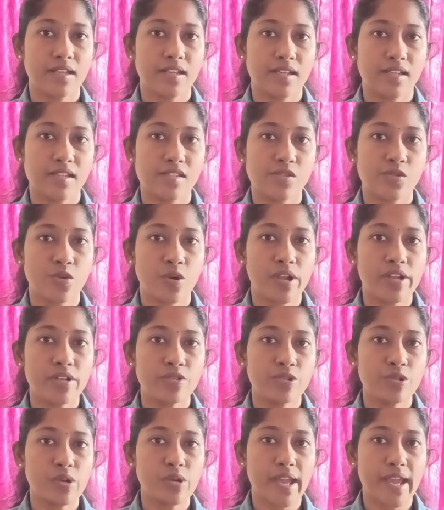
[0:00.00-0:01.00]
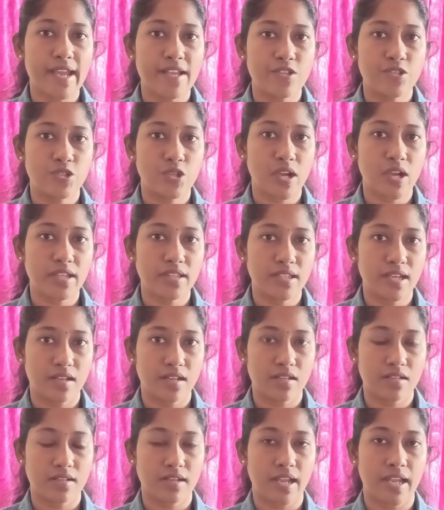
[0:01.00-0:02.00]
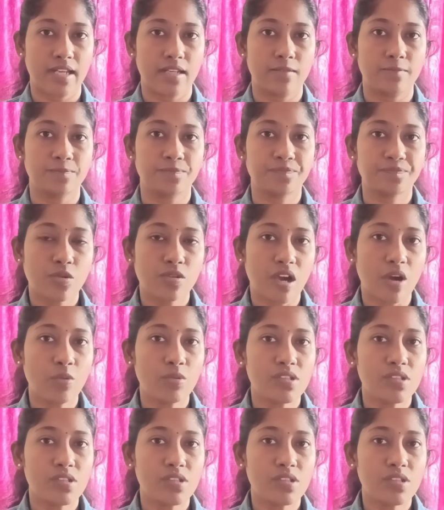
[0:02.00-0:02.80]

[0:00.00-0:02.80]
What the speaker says: is going to enjoy that ride. Now the